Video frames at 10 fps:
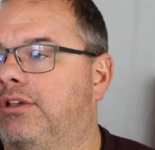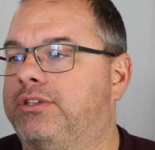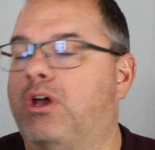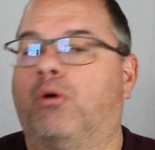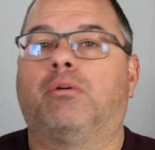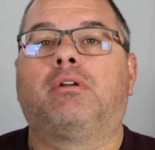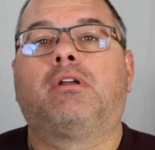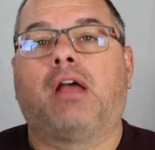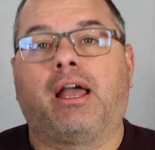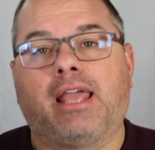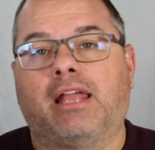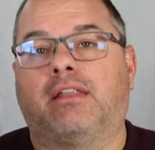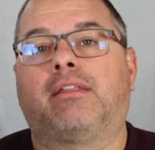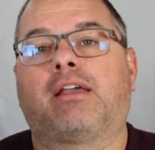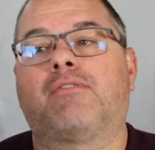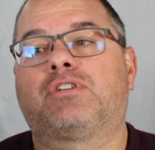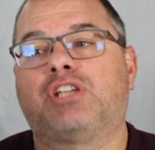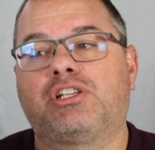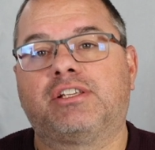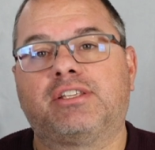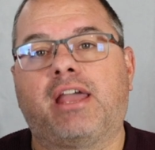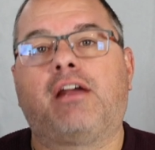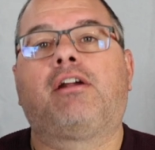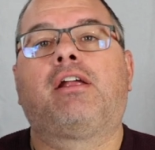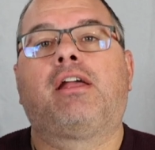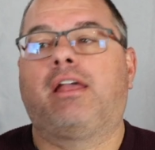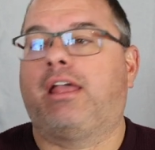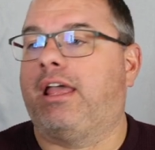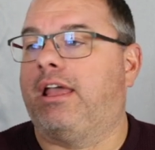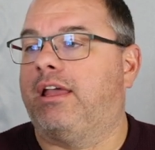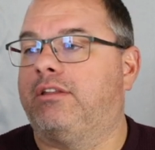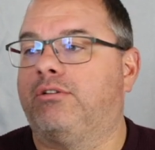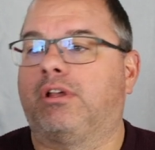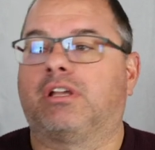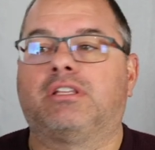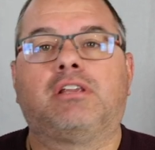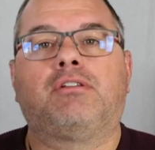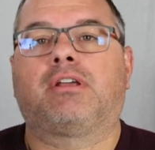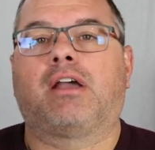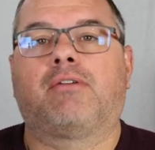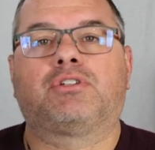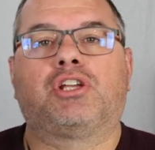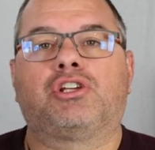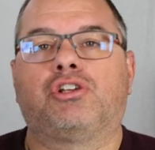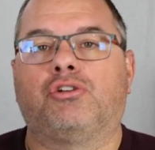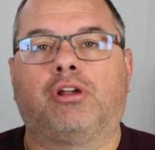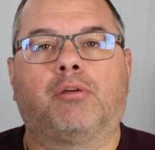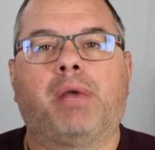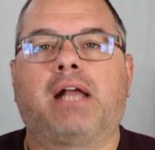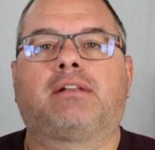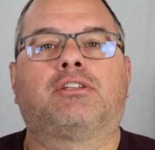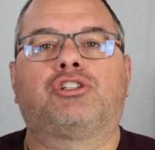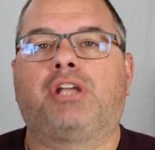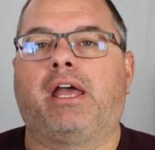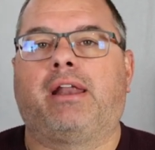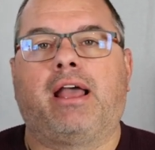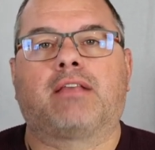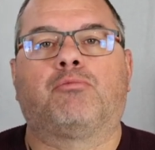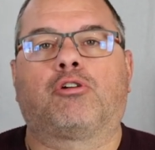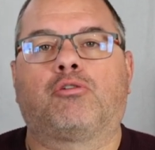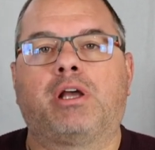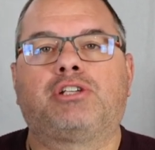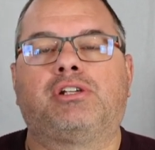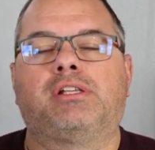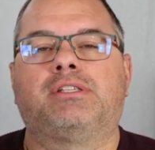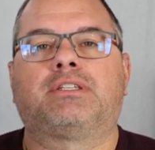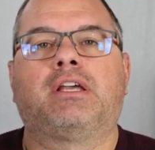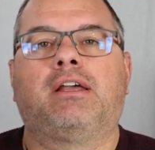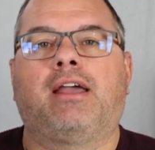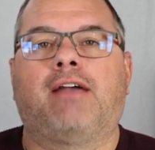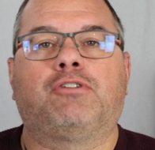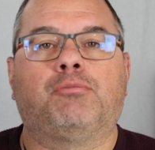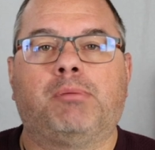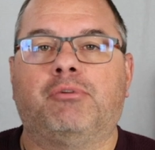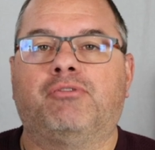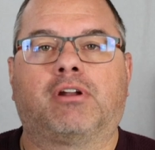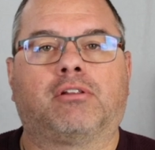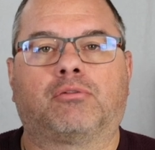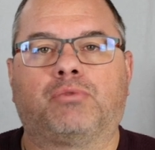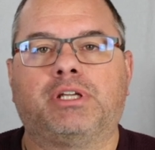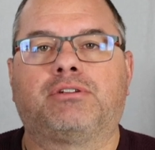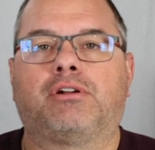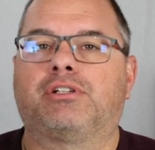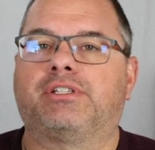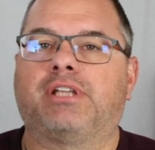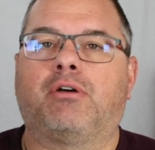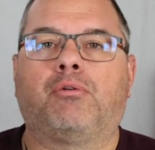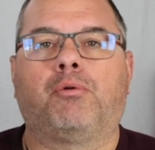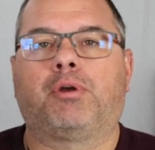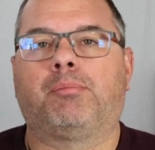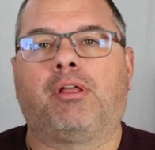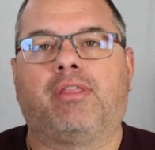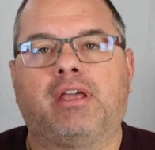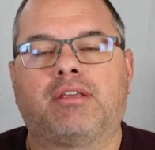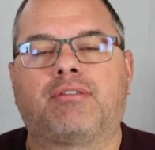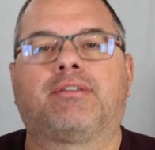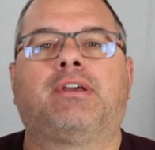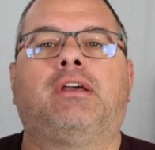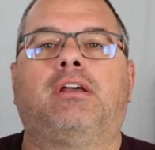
So again, the conversation's there, and you can continue the conversation. You can go back to this chat, ask more questions after maybe you've done a little research and say, oh, well, what about this?